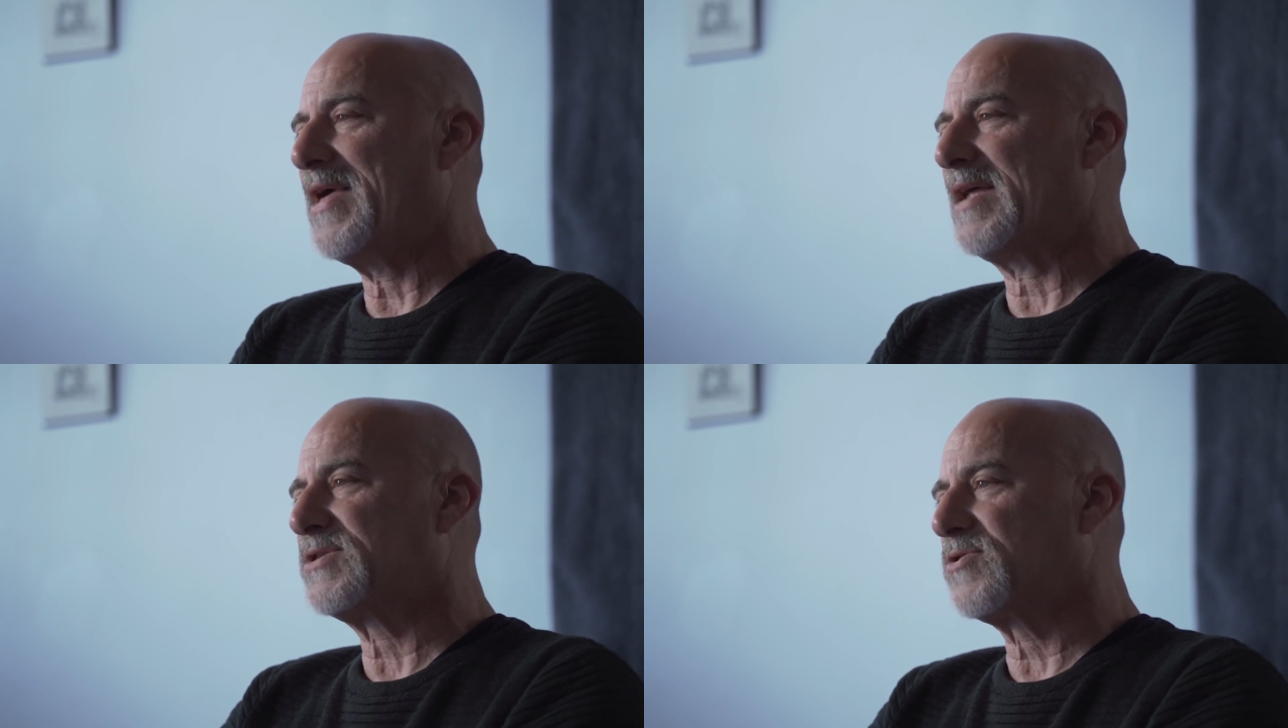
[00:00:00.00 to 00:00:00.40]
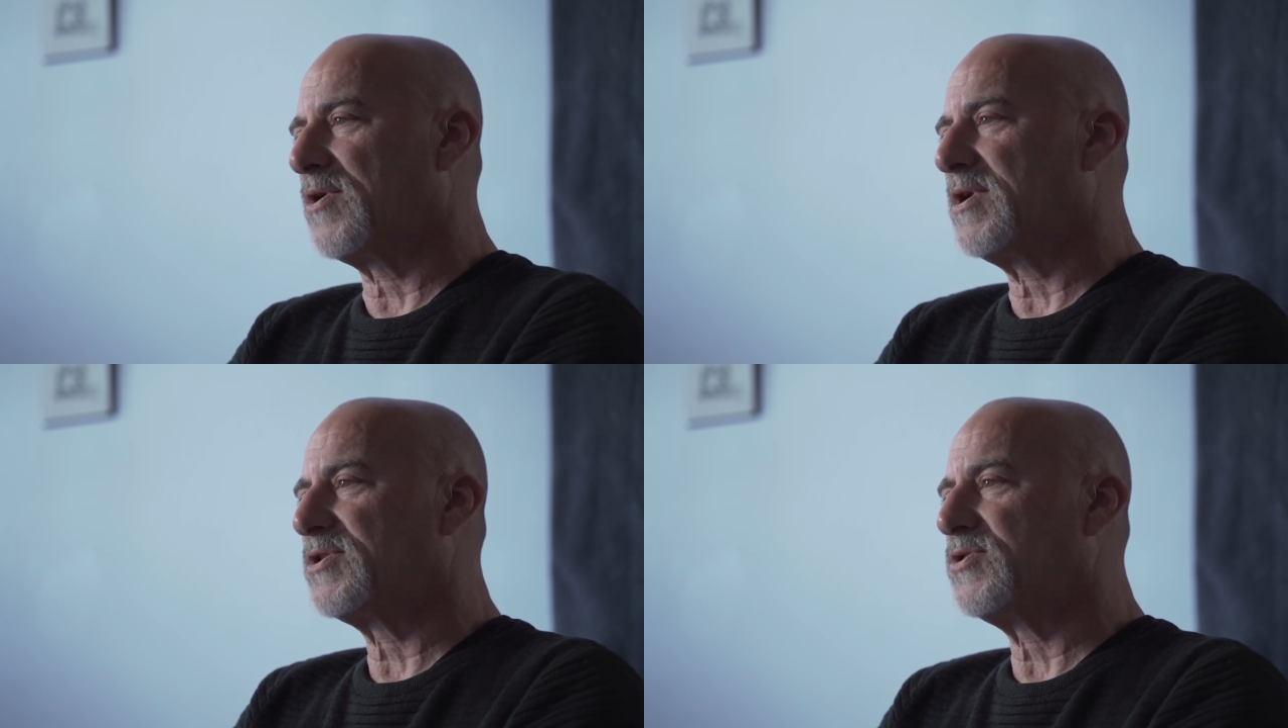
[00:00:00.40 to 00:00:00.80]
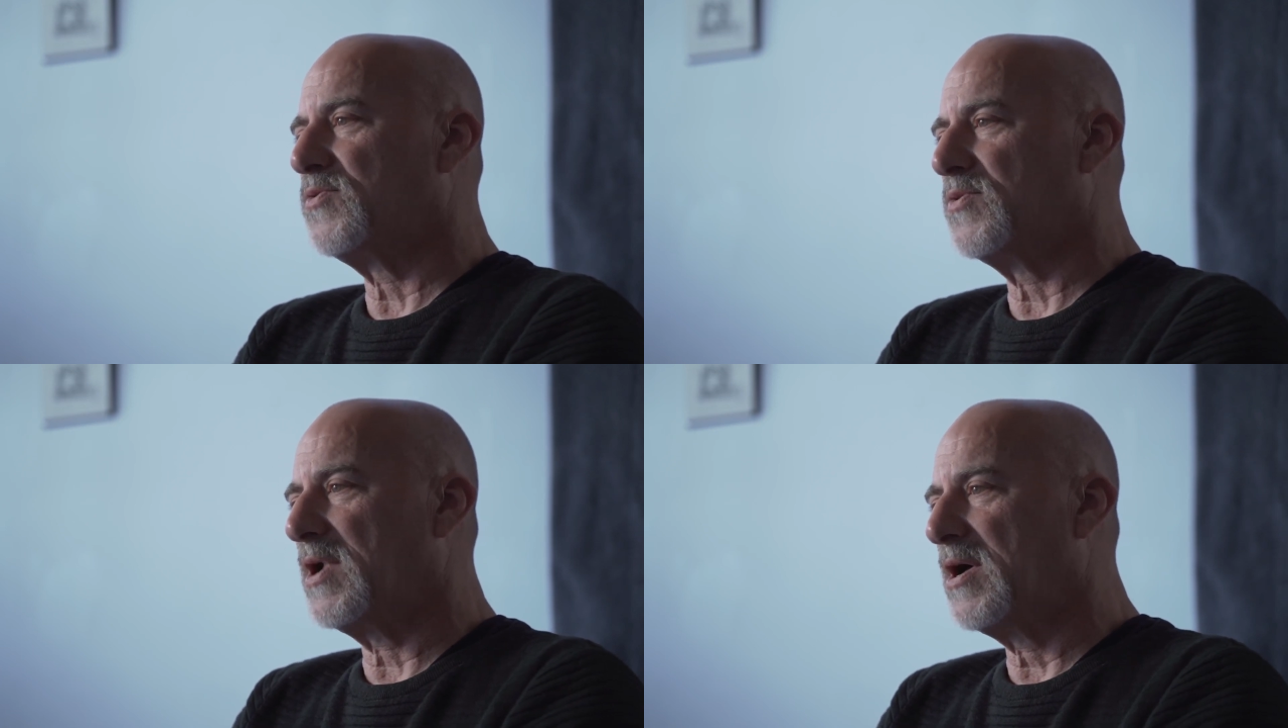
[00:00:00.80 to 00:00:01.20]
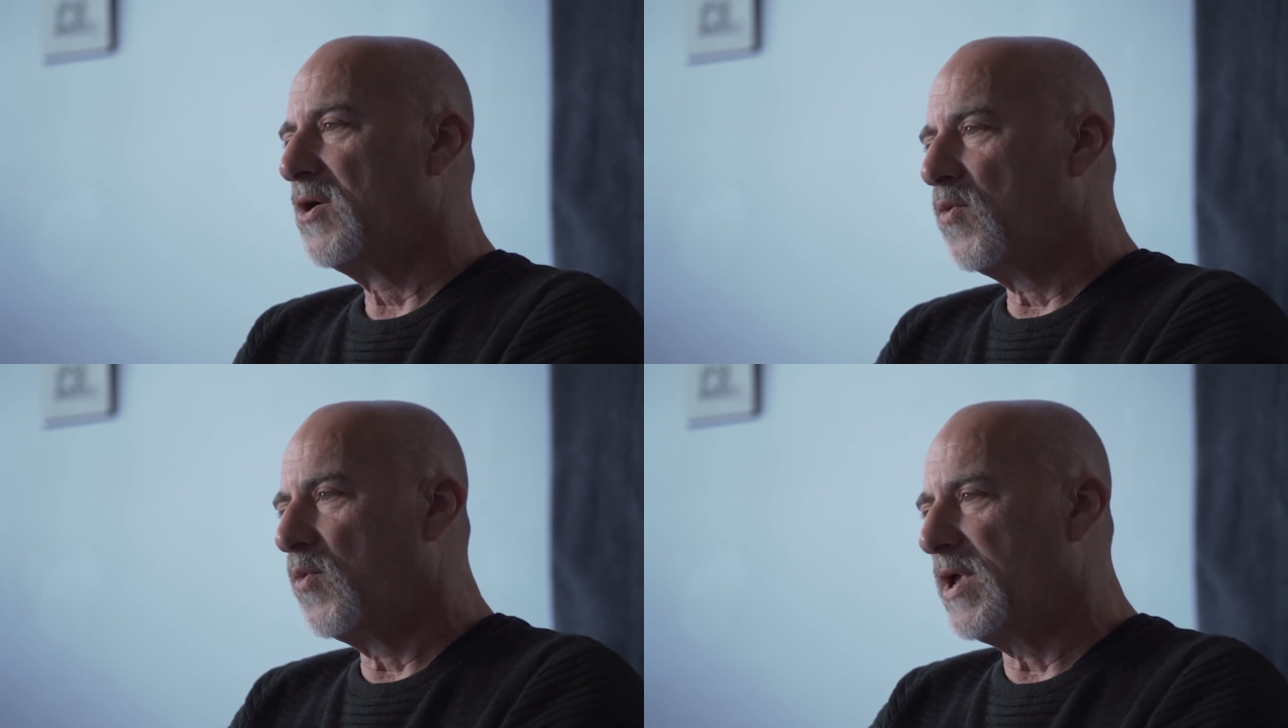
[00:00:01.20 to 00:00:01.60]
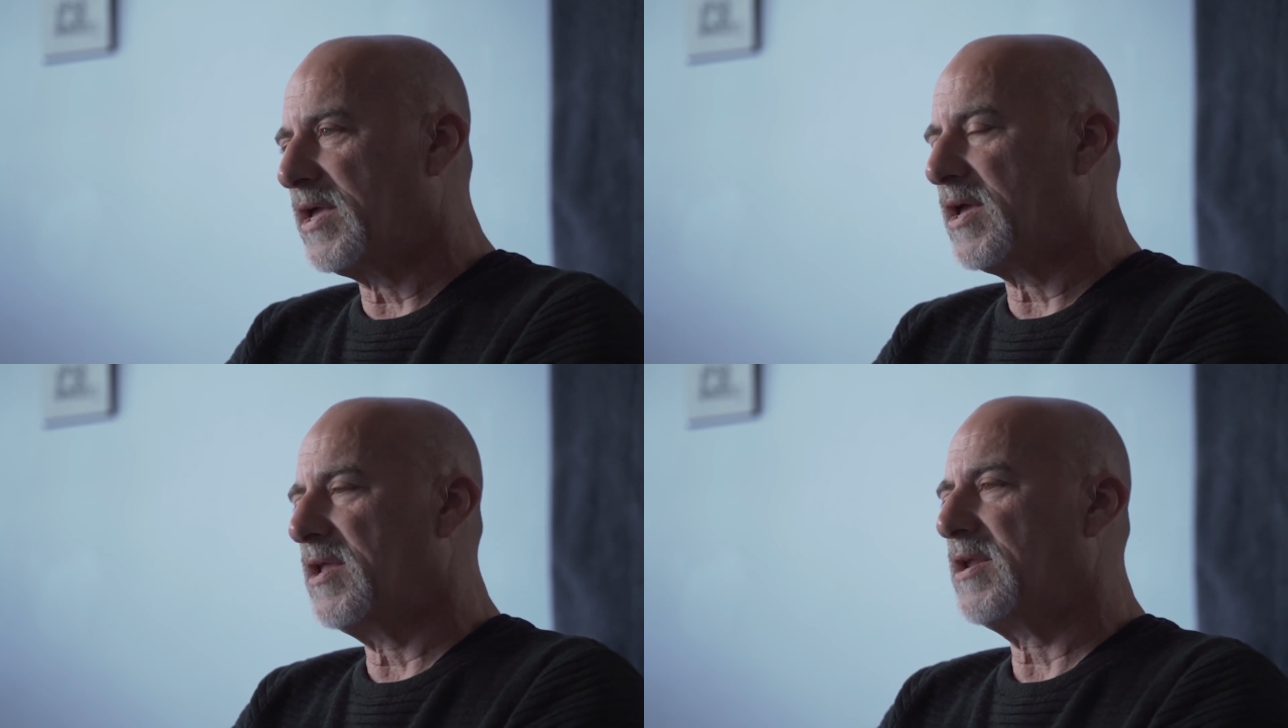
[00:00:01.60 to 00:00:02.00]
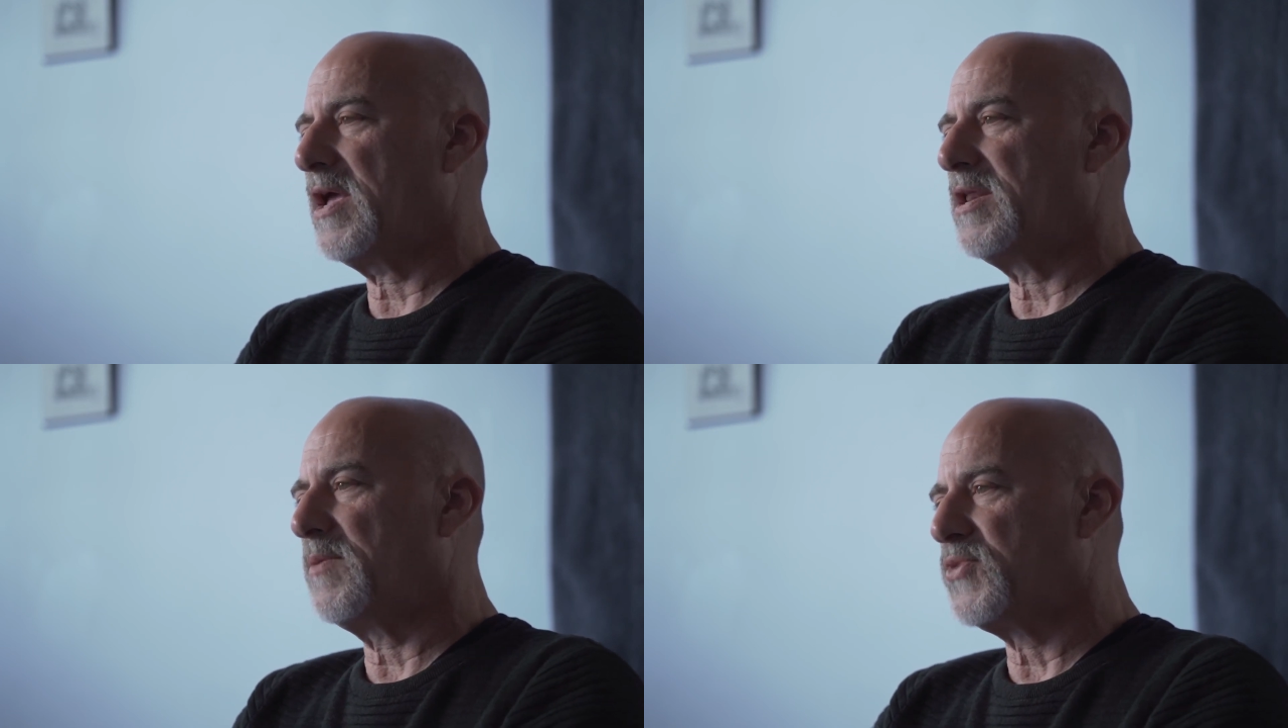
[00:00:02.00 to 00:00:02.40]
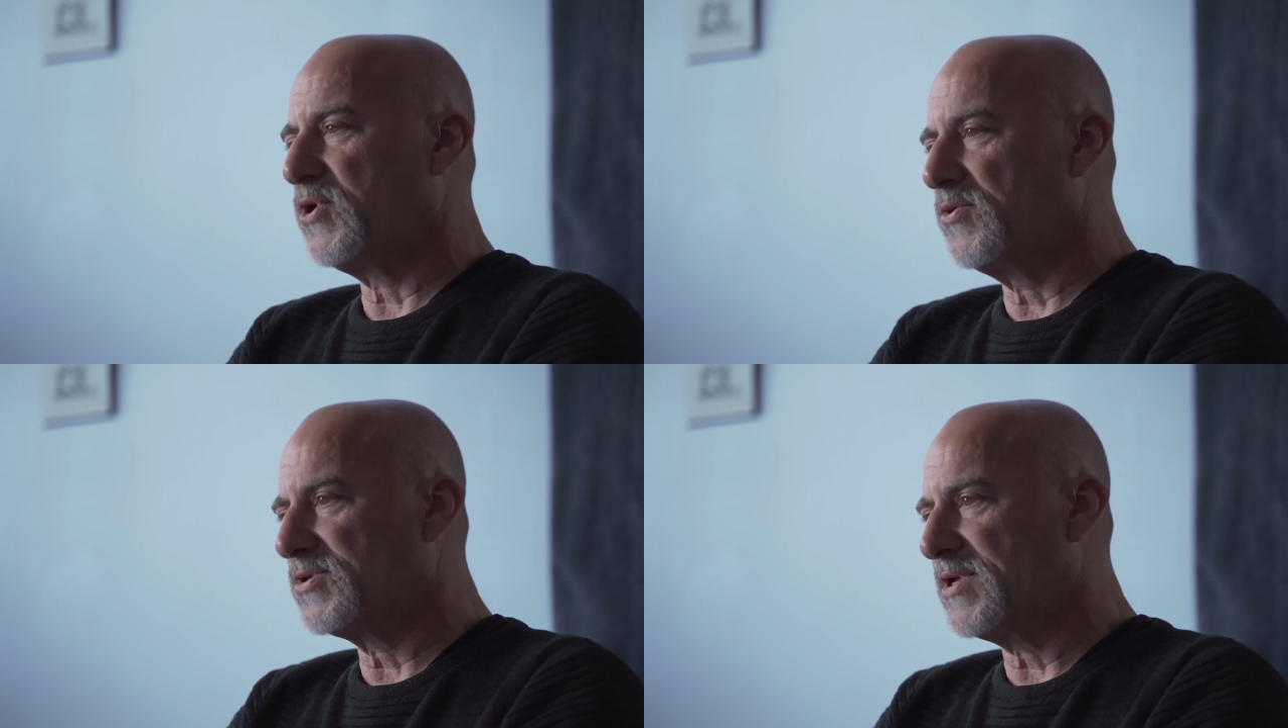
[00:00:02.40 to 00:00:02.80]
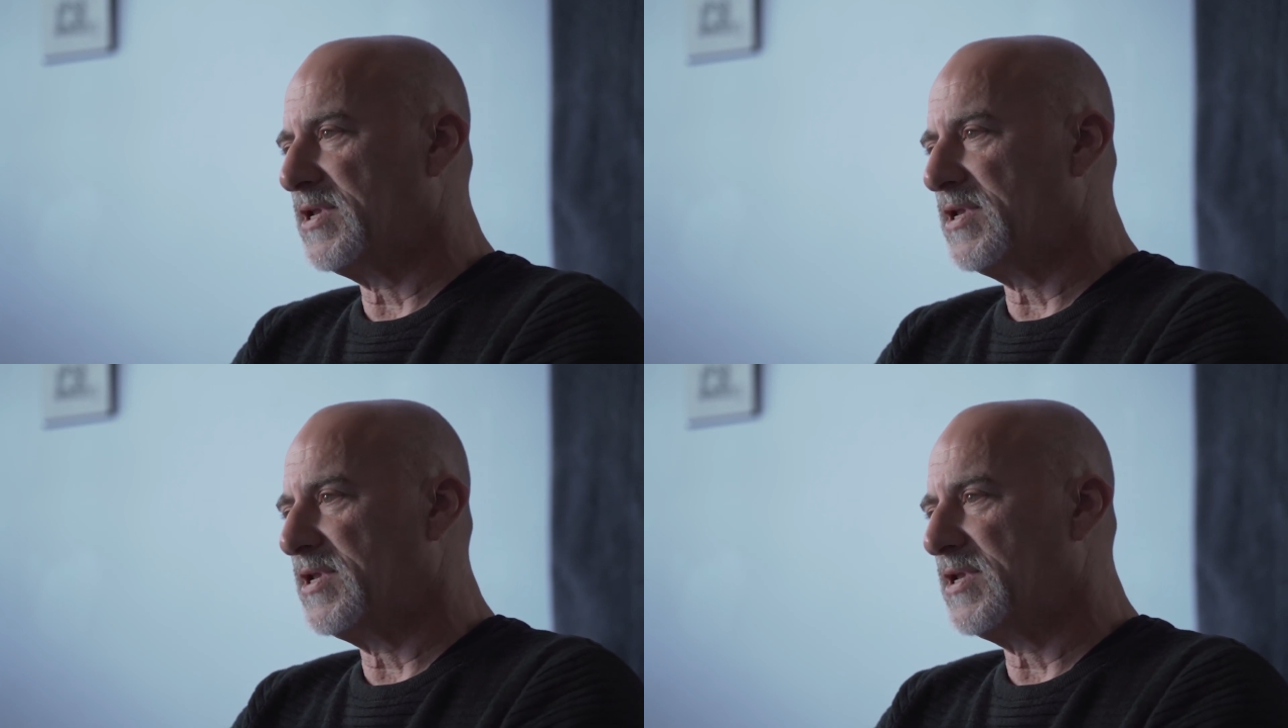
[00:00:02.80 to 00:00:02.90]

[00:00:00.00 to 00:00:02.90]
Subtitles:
That started to weaken and abuse the